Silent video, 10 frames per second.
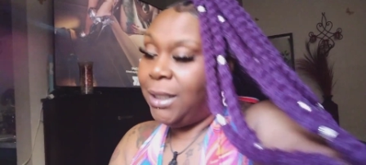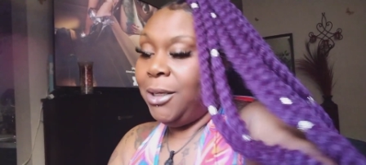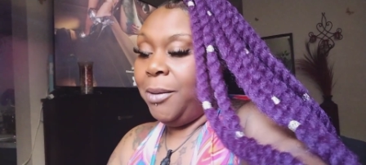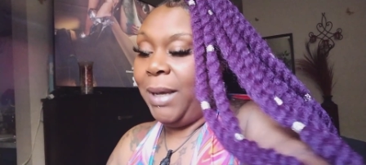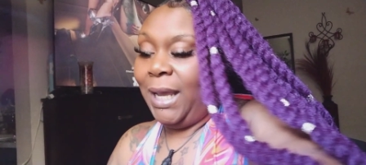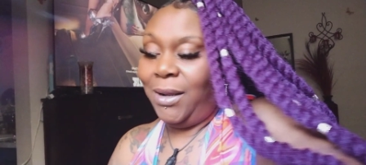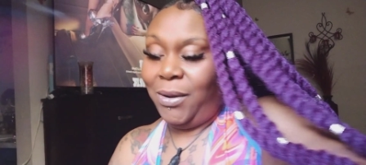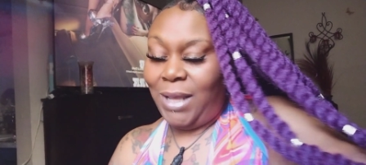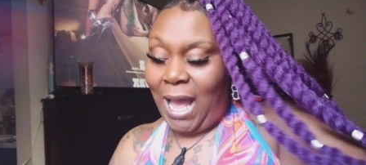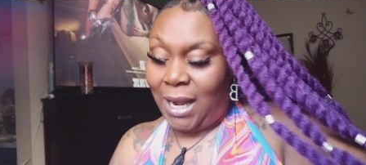But
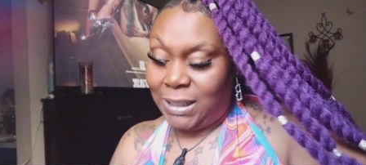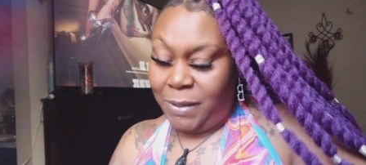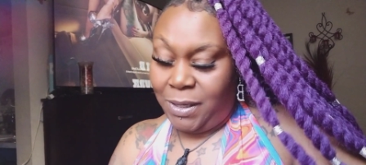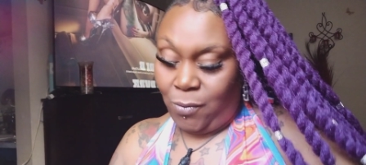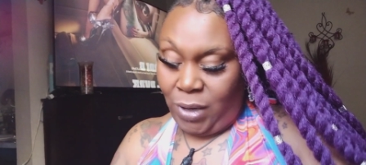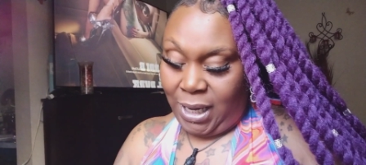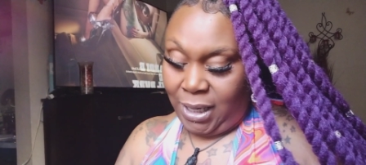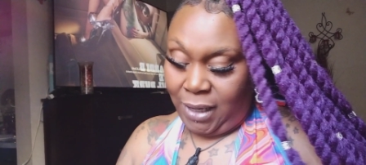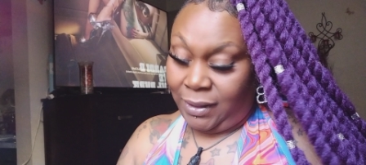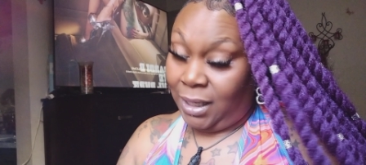anywho, y'all, that's been the
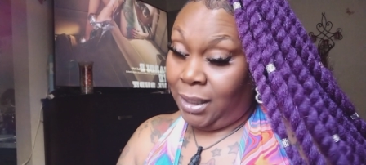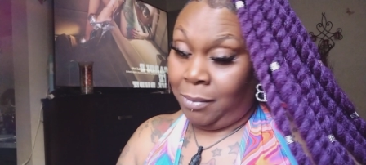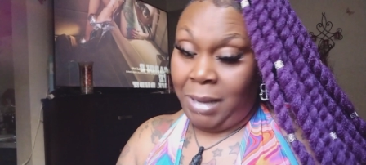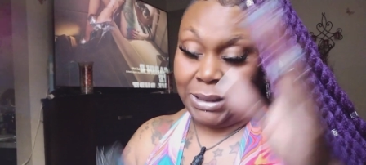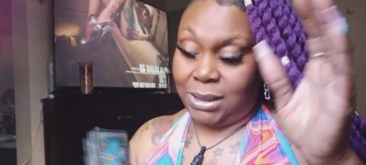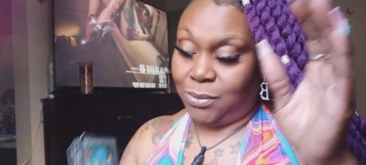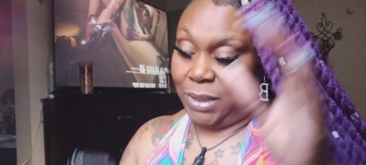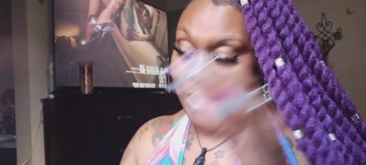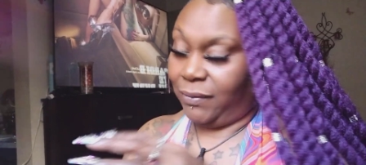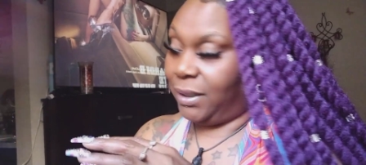reading, it, uh, the message,
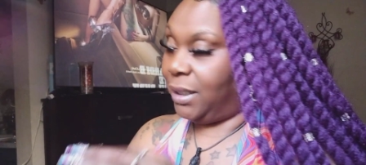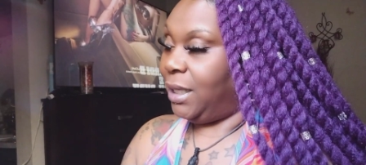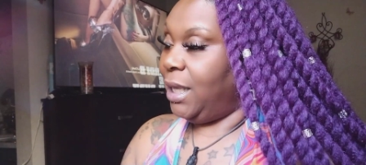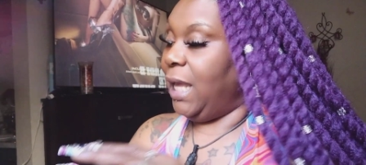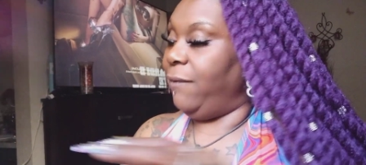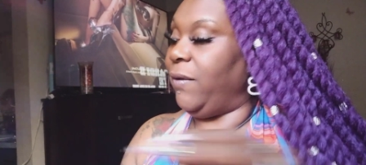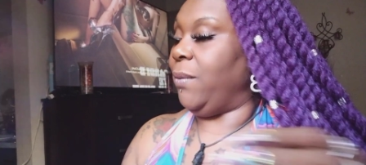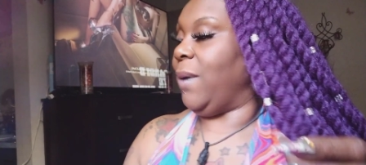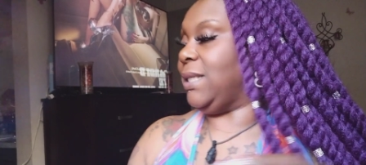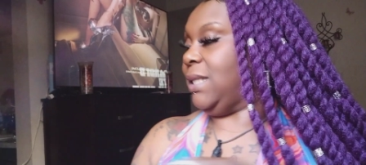whatever. If it
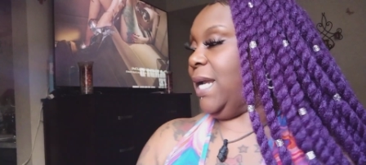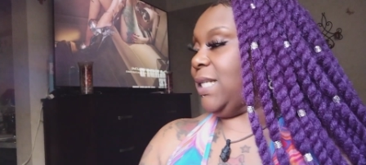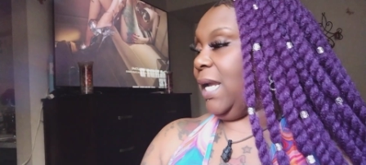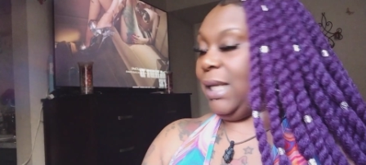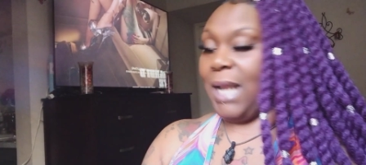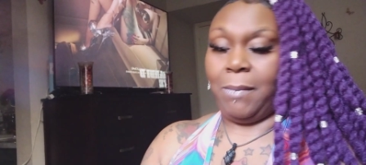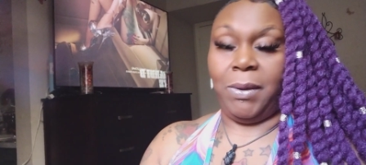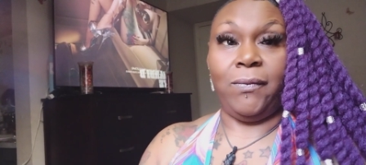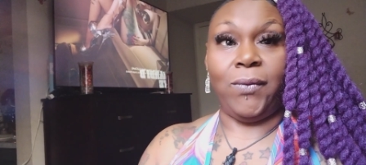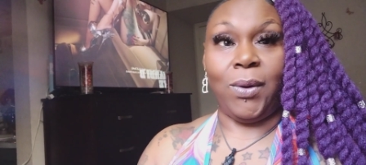resonates, hit the like
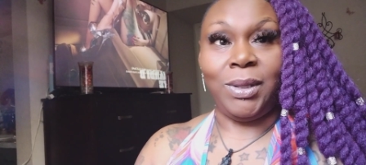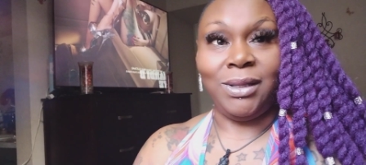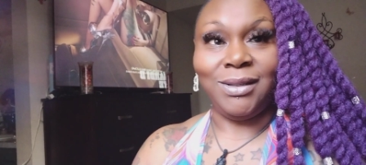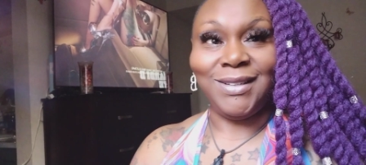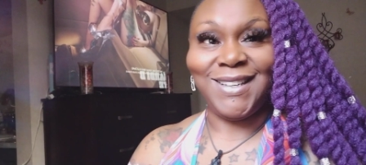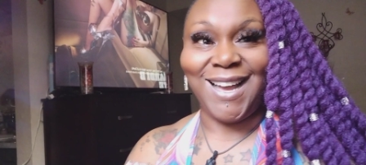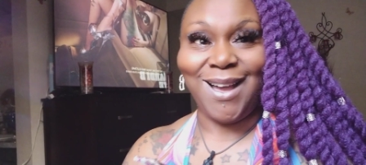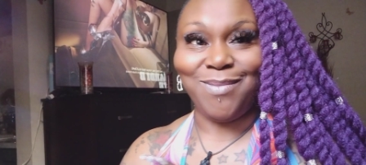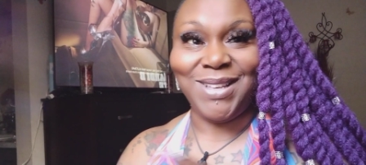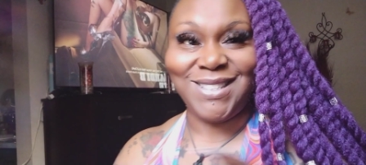button for me.
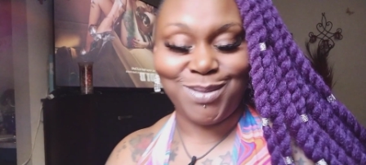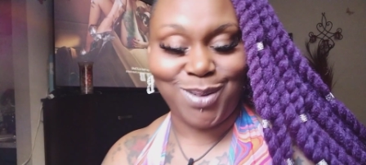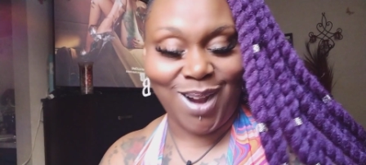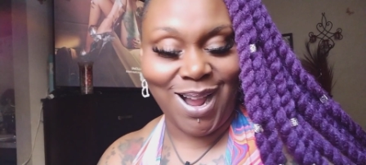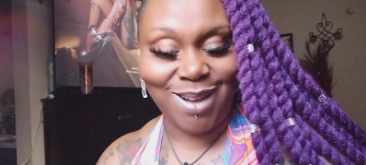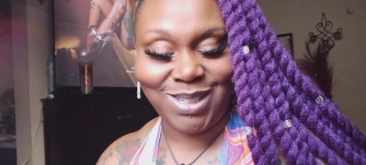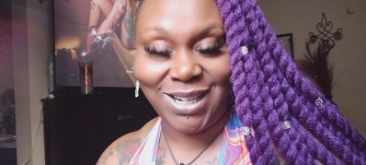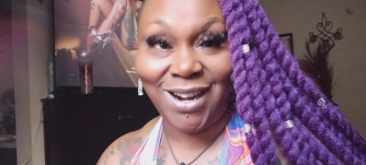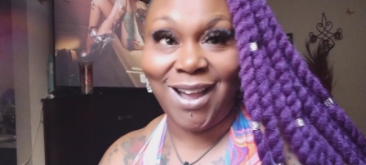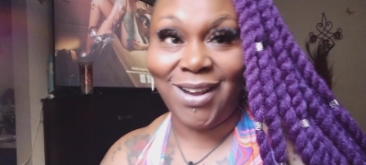Comment, subscribe,
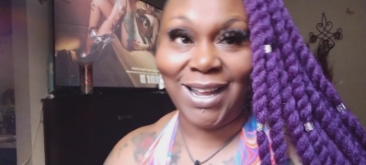share, all that